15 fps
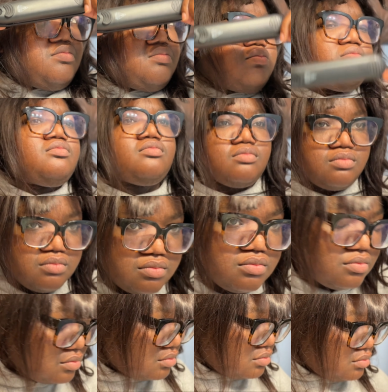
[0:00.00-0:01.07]
not what you
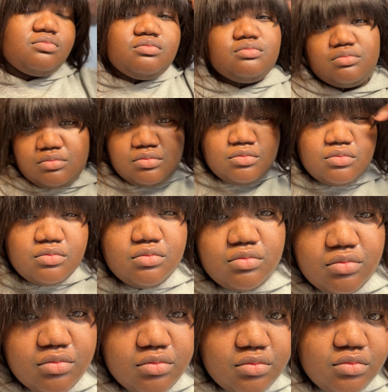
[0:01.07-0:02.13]
looking for,
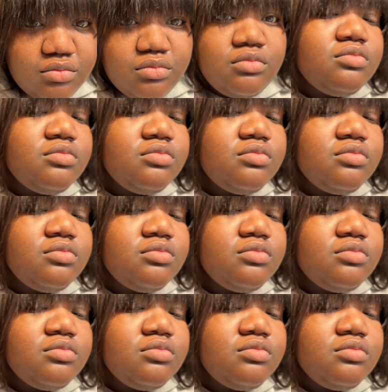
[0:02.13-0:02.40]
color it, y'all.